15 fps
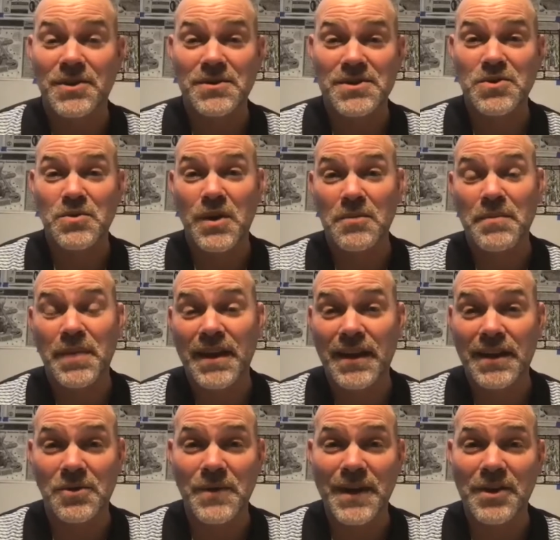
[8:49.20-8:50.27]
square peg
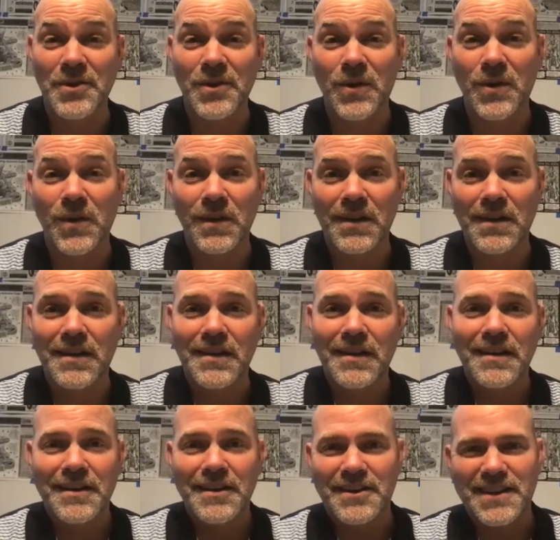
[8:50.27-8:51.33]
in a round hole.
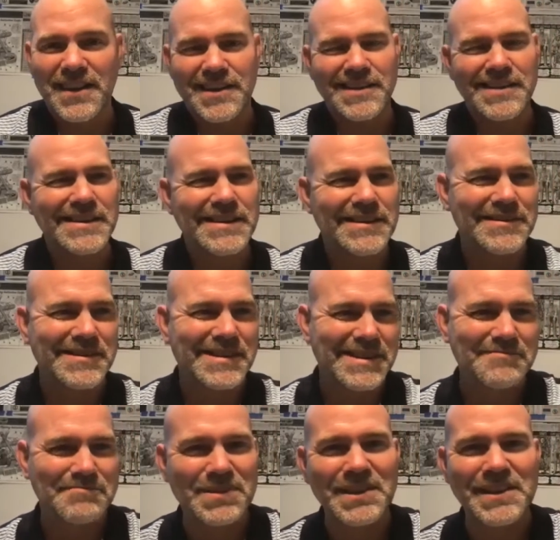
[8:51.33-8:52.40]
You're like, oh,
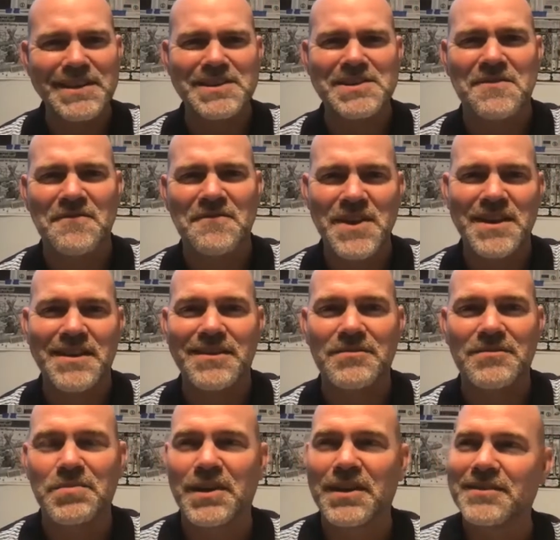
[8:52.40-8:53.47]
please fit,
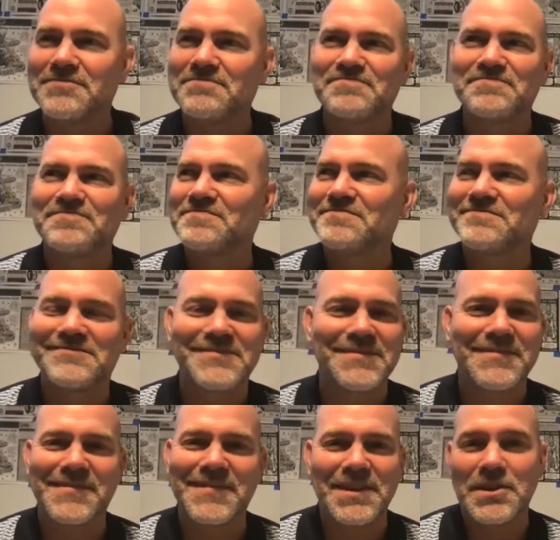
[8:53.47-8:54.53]
but
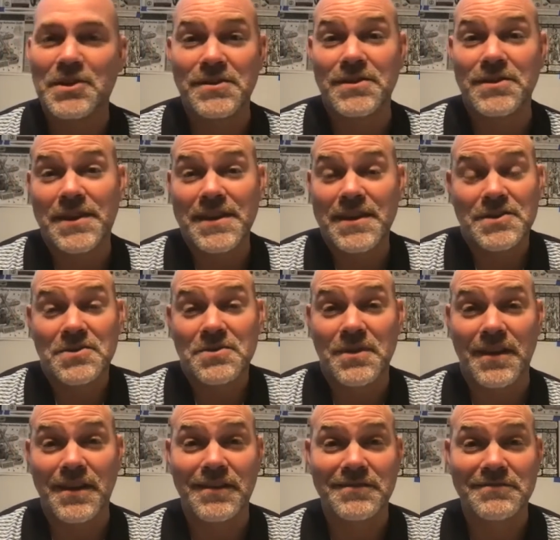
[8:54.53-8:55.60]
you can't do
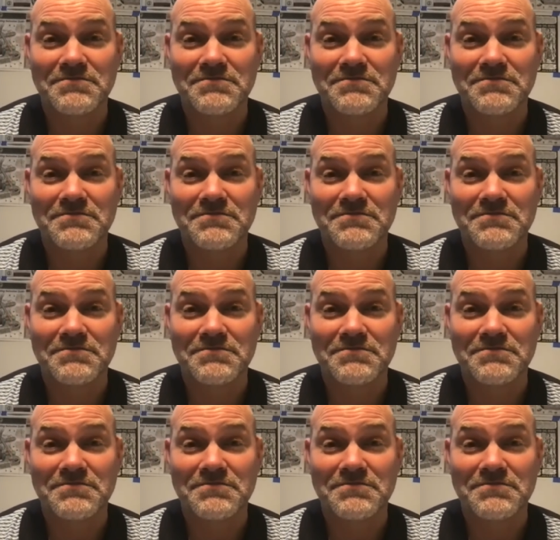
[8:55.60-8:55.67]
that.